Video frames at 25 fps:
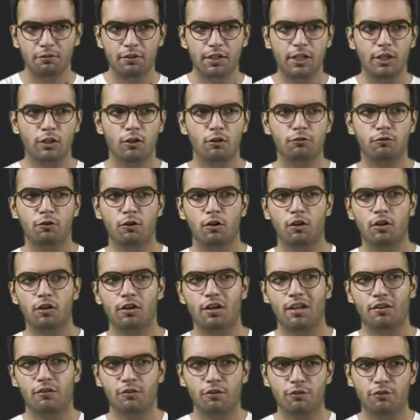video for
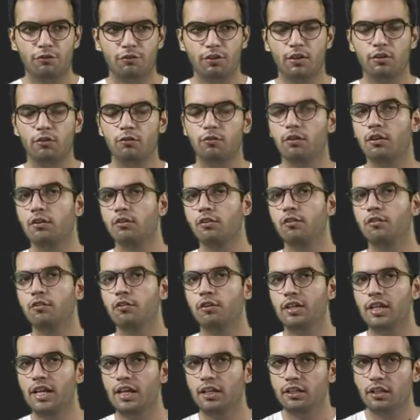resistance versus
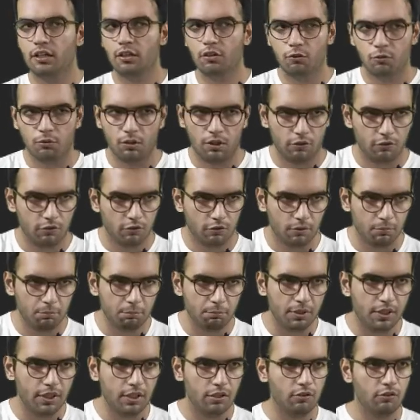reactance versus
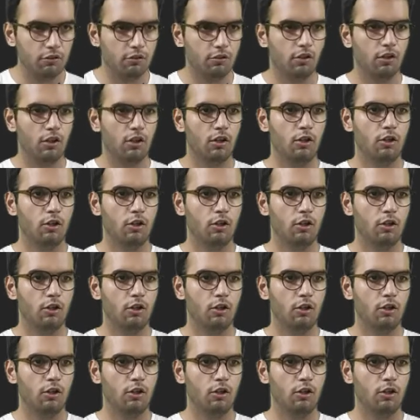impedance.